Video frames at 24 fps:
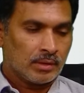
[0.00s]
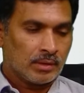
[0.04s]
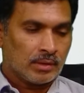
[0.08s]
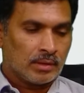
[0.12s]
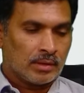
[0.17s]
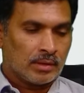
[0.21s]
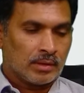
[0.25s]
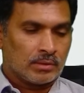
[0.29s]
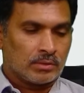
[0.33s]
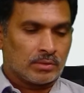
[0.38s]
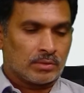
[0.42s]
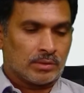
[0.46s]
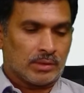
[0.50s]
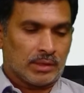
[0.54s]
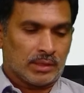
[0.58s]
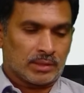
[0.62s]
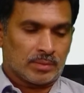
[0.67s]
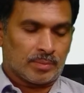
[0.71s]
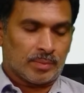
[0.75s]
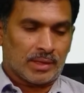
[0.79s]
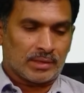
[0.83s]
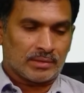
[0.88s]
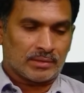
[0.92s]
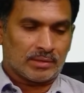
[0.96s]
So this
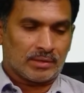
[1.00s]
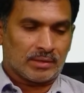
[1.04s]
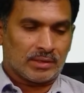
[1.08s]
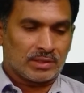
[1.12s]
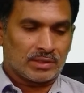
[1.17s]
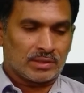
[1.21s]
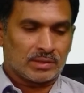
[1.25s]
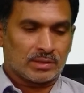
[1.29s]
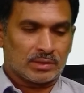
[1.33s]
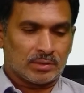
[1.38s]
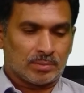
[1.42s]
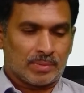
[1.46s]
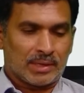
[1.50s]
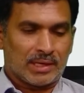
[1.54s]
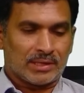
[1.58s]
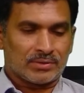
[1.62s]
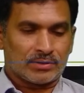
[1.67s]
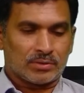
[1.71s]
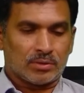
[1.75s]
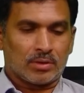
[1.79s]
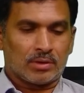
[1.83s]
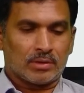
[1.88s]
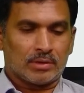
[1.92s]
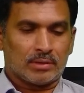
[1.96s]
measure is based
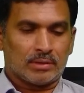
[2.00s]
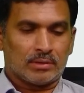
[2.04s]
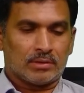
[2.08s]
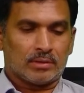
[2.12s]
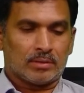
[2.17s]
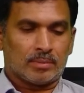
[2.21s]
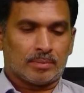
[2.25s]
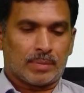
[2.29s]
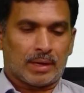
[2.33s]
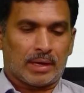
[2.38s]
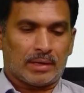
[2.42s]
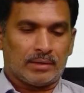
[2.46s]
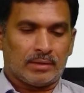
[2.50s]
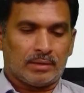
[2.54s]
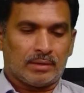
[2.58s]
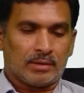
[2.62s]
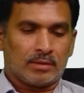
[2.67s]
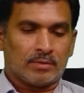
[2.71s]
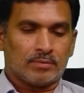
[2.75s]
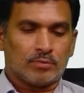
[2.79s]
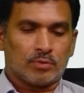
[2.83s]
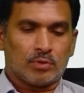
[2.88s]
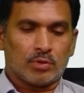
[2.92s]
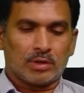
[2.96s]
on the
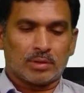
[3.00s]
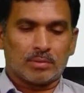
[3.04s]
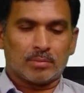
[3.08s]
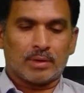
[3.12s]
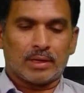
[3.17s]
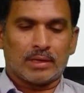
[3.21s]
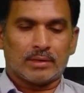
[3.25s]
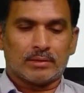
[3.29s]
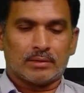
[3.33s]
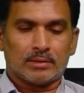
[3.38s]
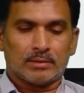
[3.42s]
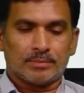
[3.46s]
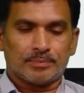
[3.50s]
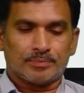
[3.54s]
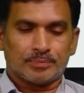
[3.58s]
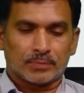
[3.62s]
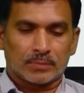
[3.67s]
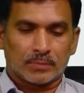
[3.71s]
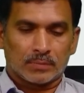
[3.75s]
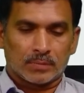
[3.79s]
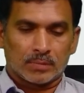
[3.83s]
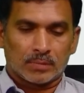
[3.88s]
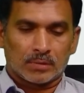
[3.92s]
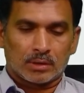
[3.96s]
pioneering work by the
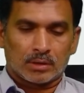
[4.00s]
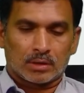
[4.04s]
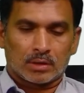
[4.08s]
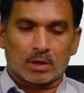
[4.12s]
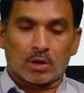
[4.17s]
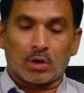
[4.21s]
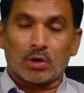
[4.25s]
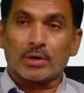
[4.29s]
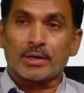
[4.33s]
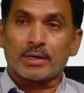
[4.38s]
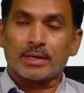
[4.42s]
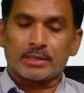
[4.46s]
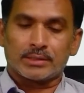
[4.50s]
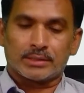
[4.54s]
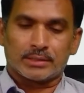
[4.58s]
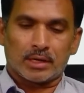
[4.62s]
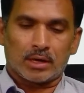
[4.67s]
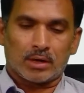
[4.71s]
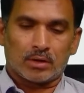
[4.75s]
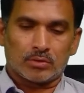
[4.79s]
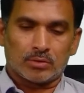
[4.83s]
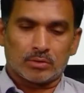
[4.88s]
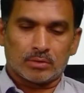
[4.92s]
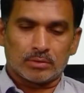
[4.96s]
Clonde
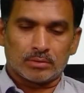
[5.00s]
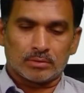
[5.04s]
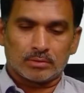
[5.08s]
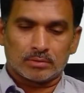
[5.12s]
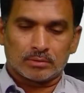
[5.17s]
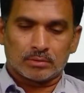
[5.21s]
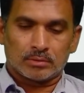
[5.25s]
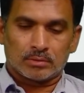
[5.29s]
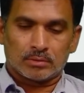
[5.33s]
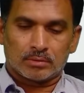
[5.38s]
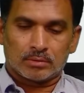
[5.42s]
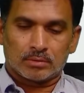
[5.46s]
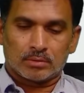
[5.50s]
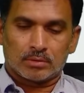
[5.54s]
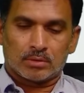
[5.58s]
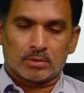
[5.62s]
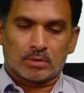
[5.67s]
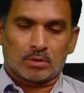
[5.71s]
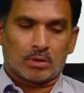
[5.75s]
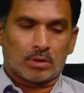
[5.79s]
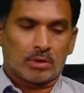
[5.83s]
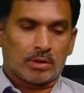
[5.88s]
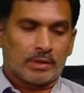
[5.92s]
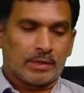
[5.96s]
Shannon
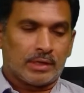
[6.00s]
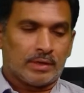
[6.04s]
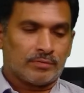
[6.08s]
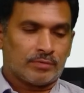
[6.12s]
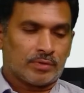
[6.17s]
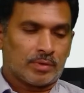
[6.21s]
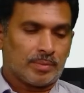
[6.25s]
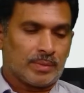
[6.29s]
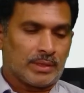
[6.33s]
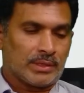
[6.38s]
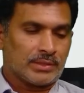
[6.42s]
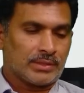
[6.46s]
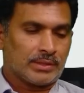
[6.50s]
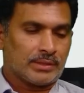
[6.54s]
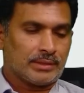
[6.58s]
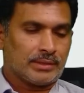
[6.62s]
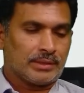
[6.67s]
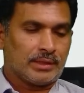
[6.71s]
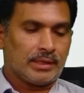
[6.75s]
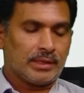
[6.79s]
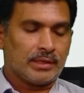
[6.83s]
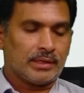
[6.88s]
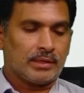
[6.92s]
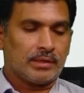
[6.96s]
on information
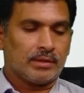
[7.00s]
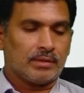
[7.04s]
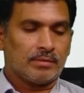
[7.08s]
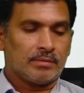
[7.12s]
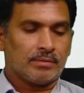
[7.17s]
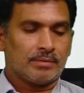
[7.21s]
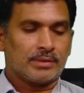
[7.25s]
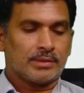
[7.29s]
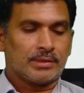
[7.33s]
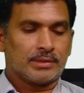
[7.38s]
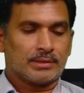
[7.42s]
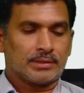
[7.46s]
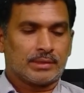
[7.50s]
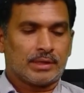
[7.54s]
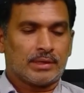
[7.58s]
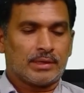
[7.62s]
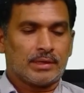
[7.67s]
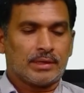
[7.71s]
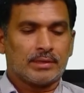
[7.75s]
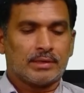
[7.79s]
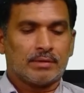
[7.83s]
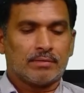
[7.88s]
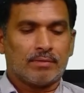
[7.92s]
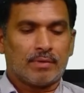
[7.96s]
theory, which
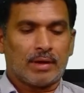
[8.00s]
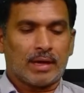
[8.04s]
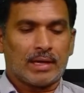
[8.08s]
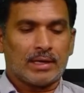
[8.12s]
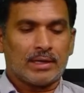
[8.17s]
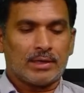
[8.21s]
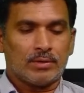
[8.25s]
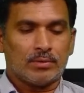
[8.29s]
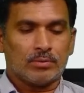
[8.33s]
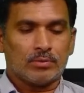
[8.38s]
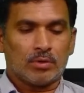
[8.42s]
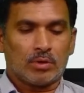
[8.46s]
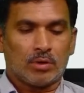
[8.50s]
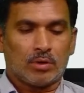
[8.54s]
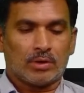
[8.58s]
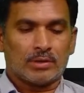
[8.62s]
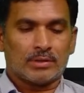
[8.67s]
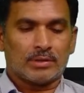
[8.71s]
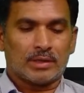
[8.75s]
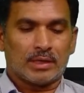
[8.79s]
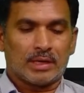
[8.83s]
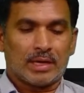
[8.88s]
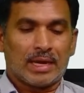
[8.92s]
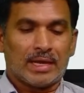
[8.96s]
studied the value or
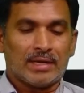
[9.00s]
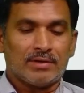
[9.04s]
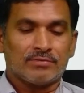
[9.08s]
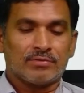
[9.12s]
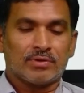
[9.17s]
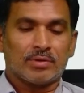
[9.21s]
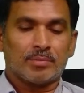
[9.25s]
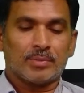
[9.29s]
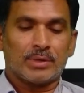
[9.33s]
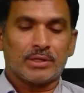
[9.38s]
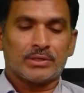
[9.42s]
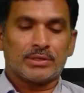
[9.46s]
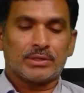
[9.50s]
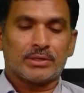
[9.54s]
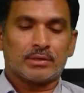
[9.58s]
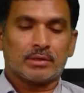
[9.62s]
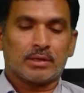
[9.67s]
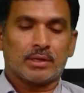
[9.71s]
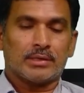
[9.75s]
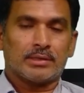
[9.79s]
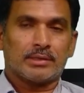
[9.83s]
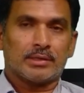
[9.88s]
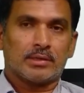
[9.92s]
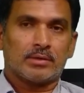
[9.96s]
the information
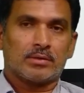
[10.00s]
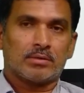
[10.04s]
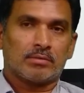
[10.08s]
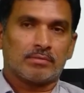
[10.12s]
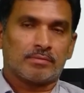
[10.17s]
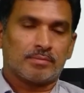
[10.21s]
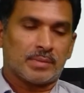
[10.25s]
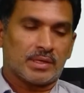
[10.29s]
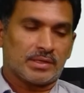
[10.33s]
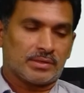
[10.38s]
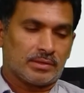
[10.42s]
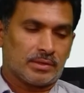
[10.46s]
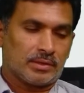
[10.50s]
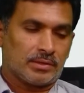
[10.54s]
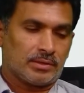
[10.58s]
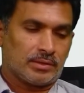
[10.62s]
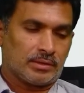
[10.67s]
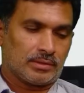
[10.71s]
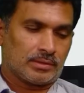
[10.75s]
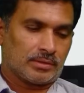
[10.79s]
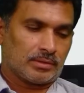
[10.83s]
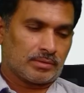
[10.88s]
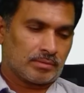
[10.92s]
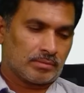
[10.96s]
content of
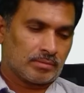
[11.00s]
messages.